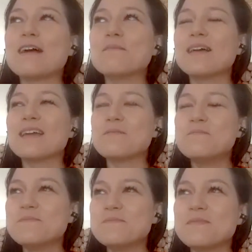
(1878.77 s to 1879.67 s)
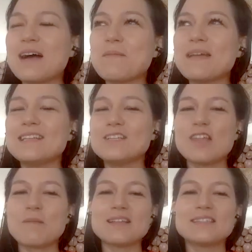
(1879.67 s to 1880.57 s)
I'm like, hmm, I may need to do
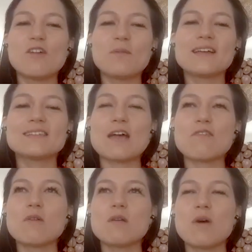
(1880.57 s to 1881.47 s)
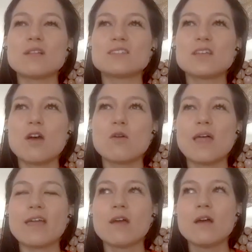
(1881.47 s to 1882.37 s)
that myself, because everyone wants to know,
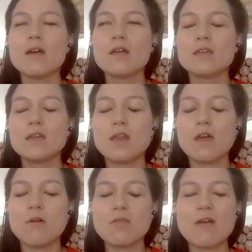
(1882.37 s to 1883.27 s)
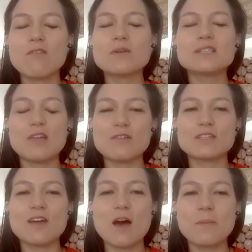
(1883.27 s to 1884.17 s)
like, you know, everyone's favorite
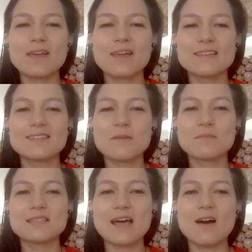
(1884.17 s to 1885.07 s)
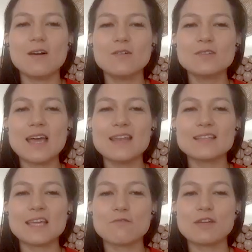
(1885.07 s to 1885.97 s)
topic is themselves. And it's
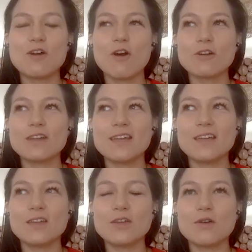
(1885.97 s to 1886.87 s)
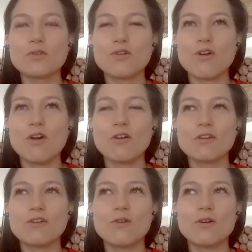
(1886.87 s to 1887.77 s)
like regarding, you know, your
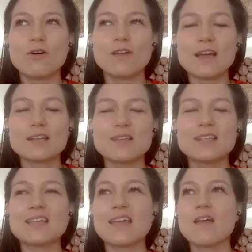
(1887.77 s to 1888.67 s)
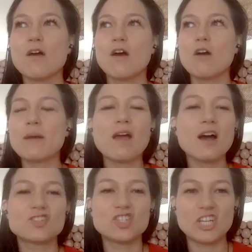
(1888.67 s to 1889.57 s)
article on X, it's like, oh my
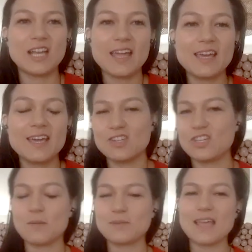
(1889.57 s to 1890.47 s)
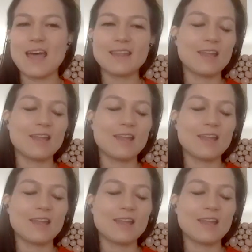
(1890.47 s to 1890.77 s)
gosh, did she like it? Is she upset?